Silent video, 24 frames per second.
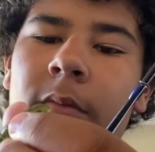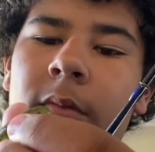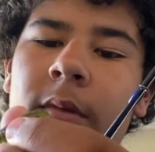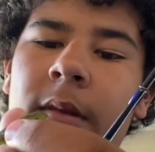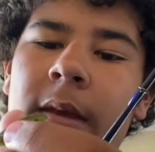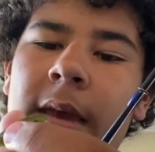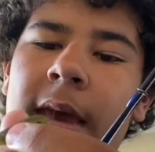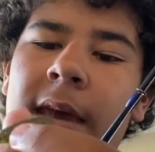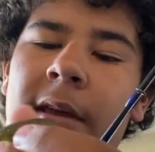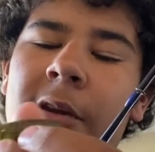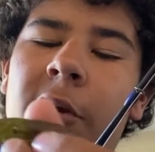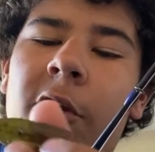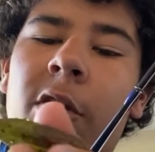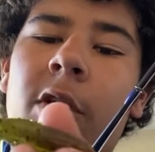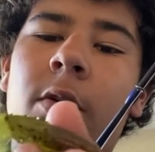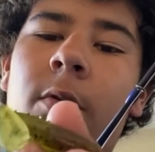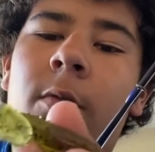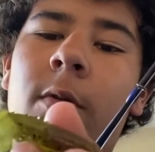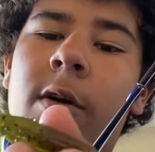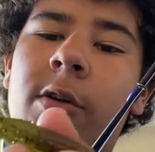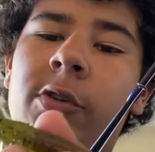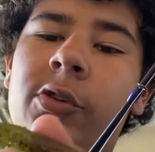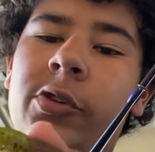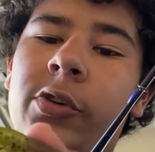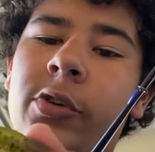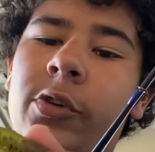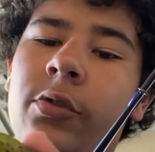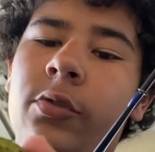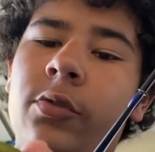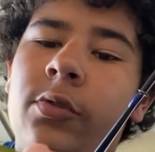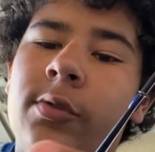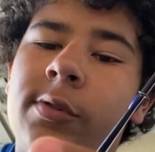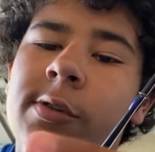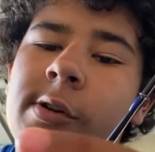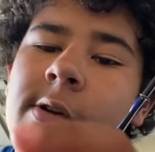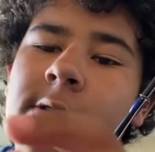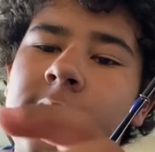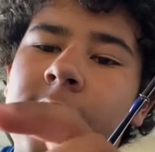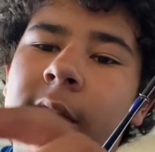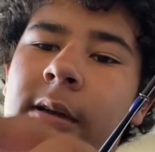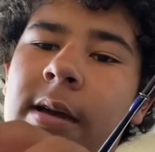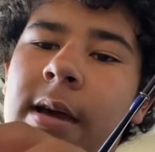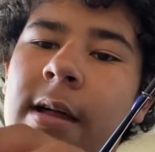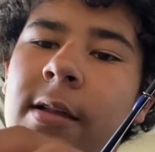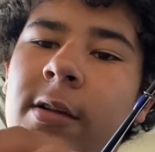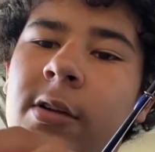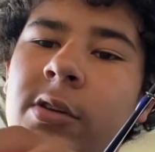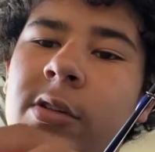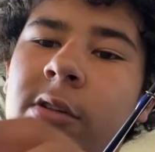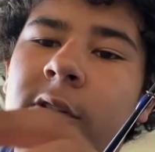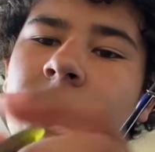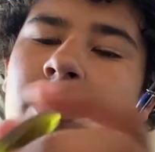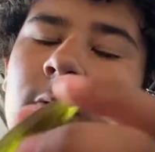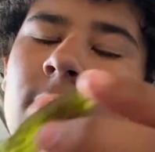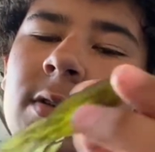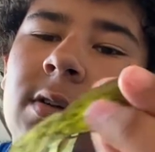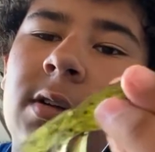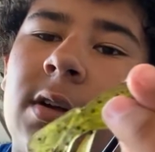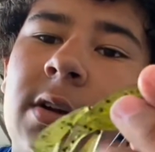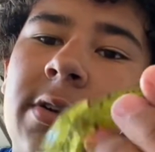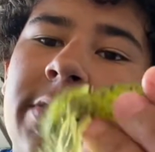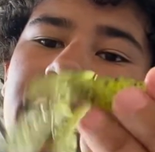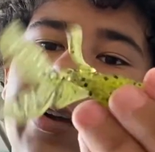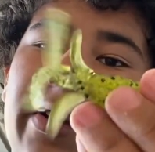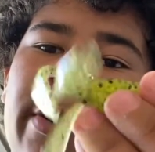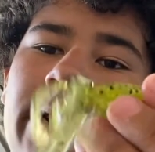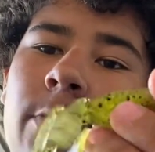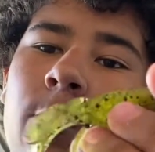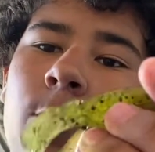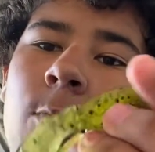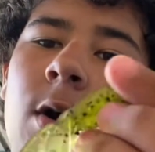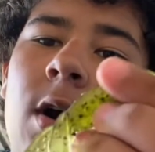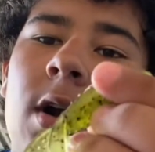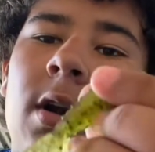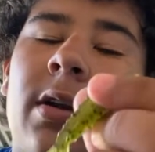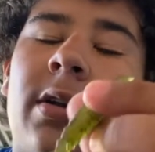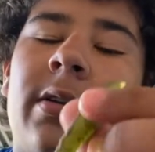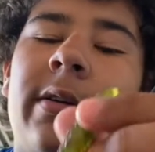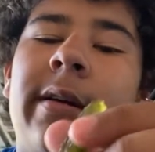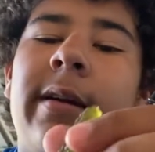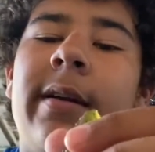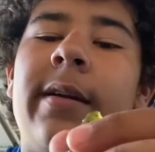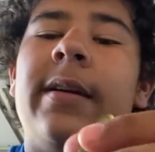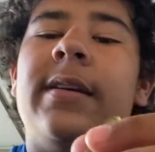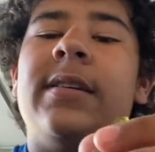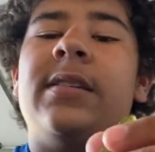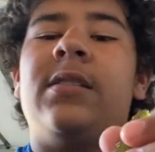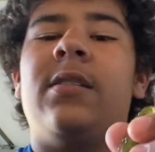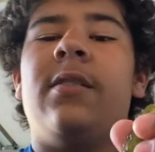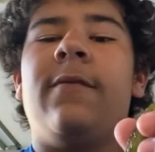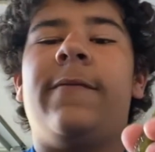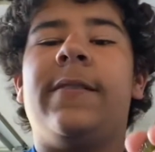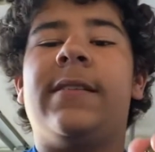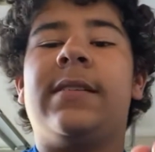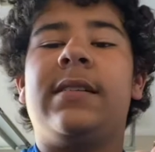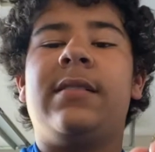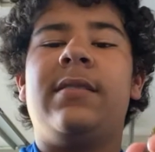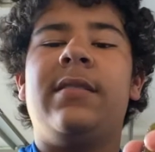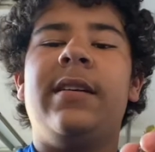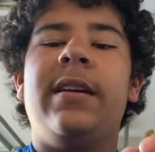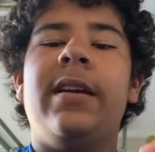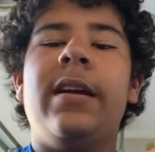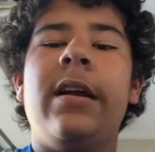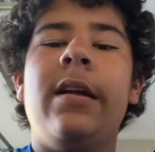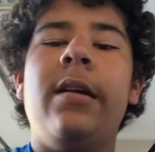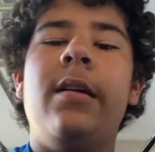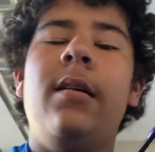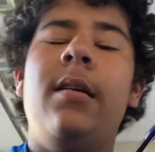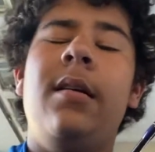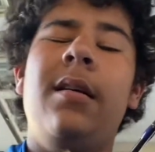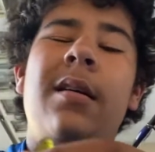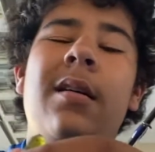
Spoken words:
And you're going to want to choose your colors, of course, on your water clarity. So if it's clear,